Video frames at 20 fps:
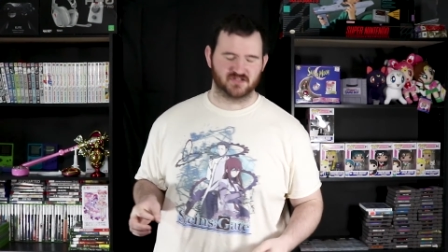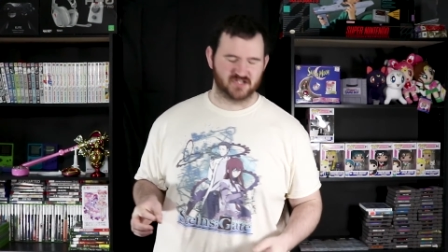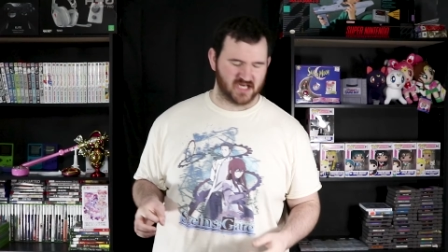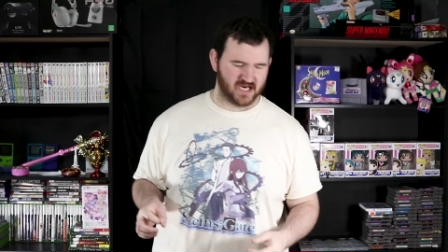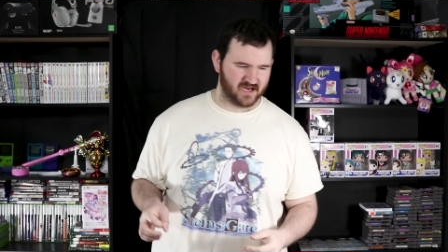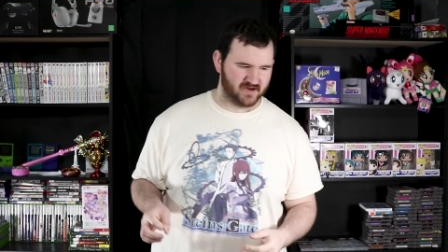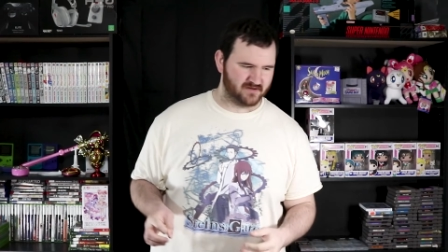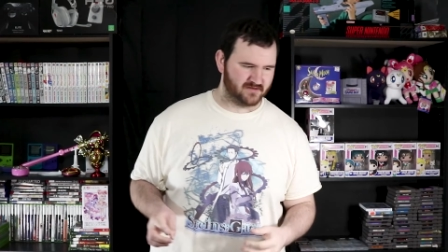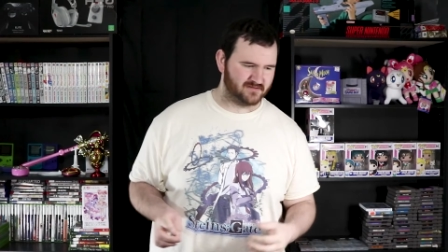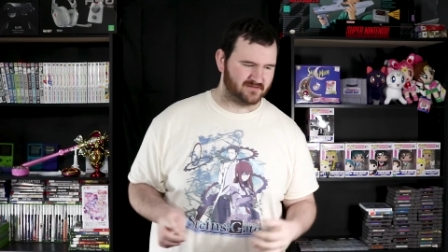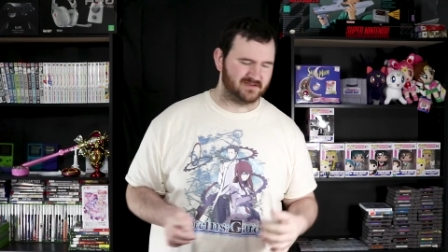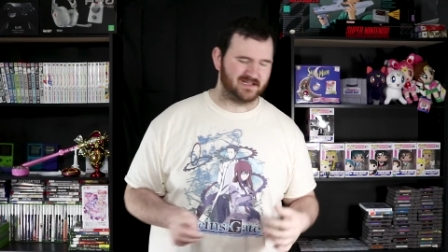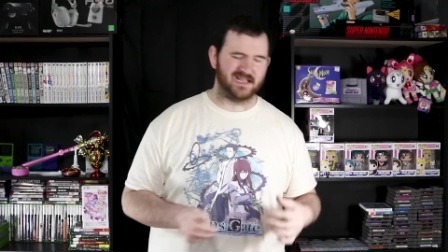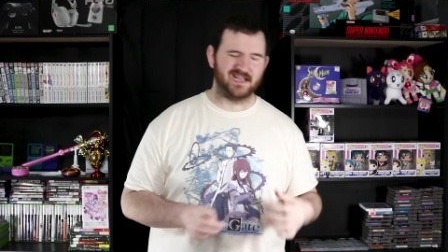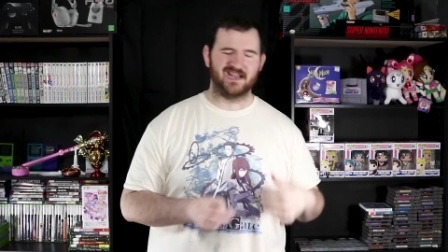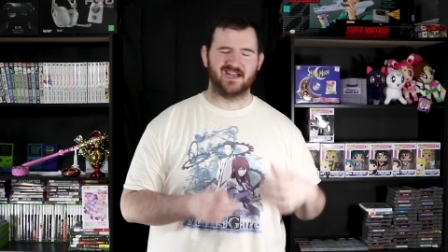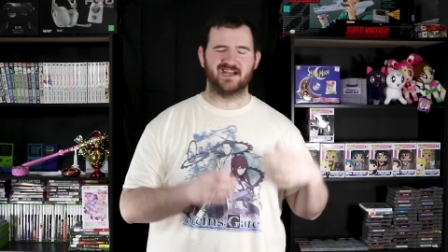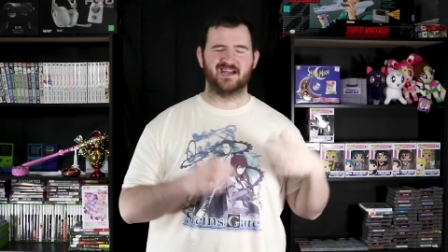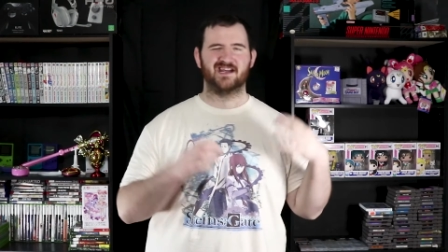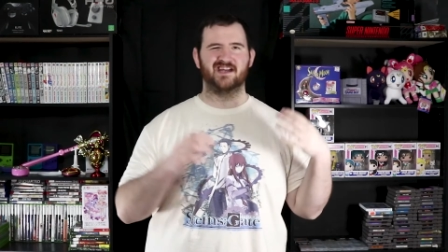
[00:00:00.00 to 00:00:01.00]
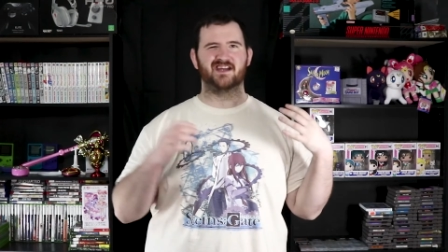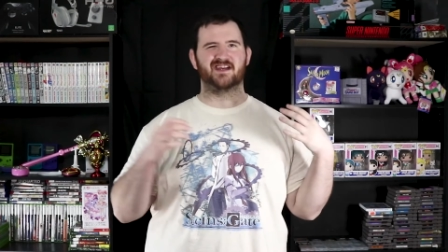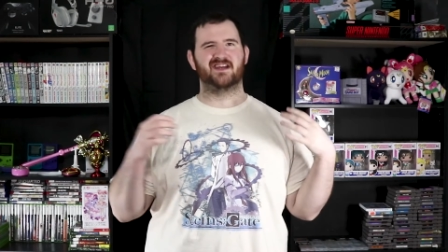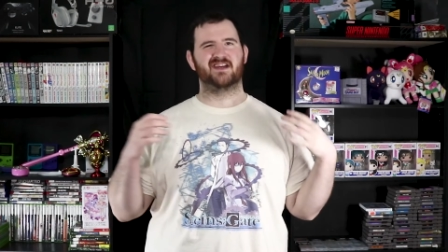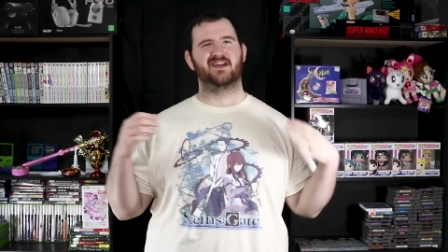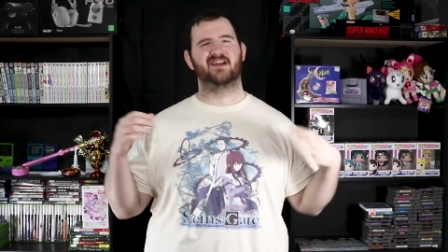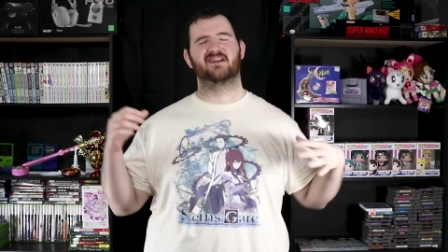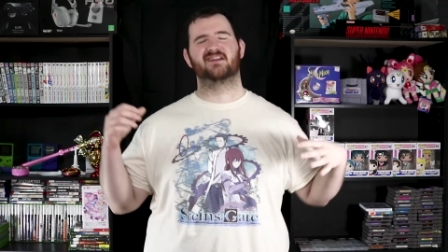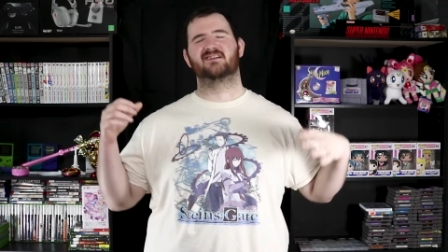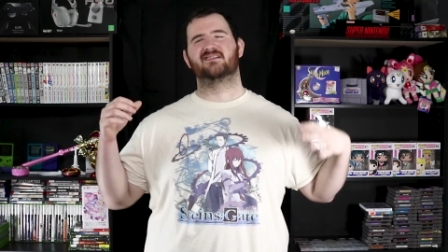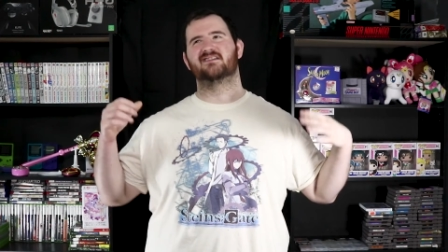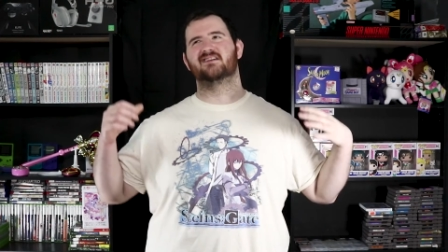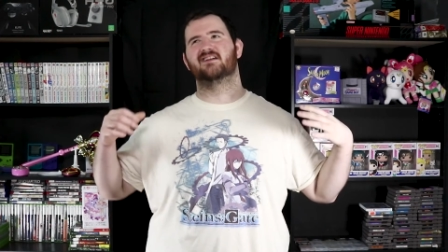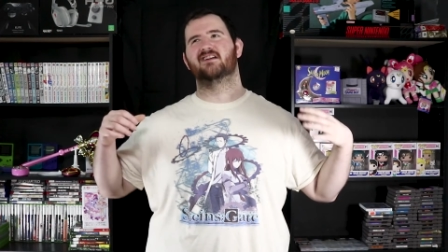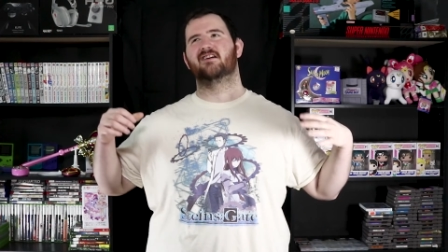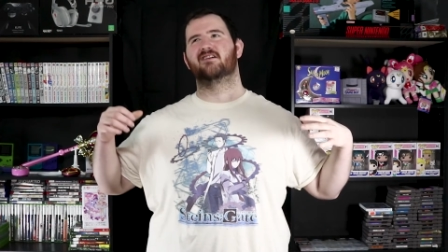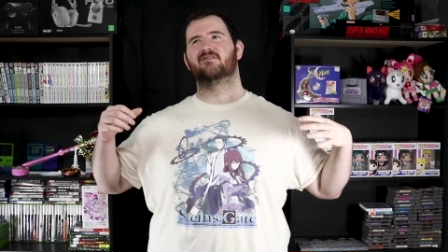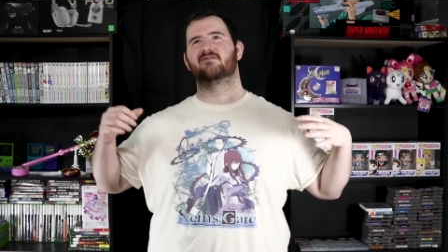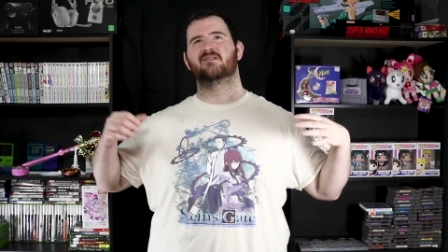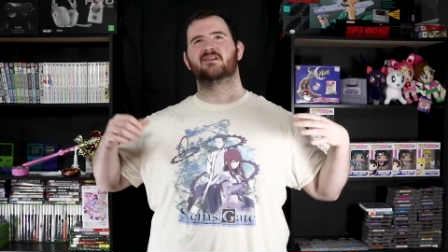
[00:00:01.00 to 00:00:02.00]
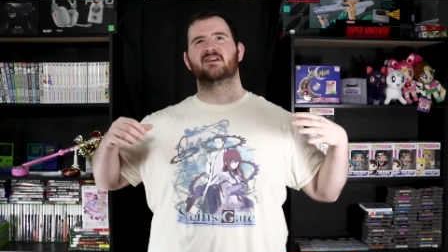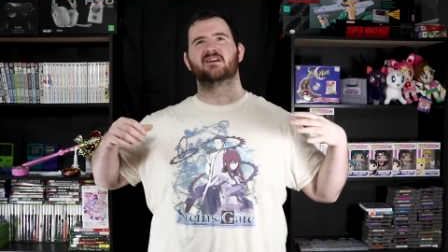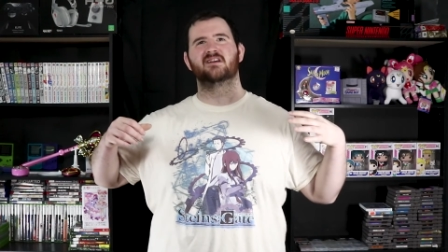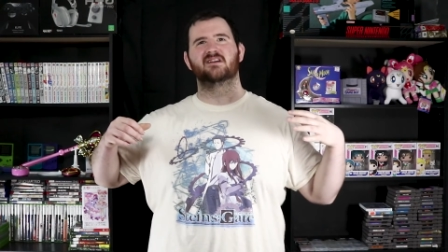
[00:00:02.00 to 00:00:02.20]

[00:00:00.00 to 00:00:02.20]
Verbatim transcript: channel and, you know,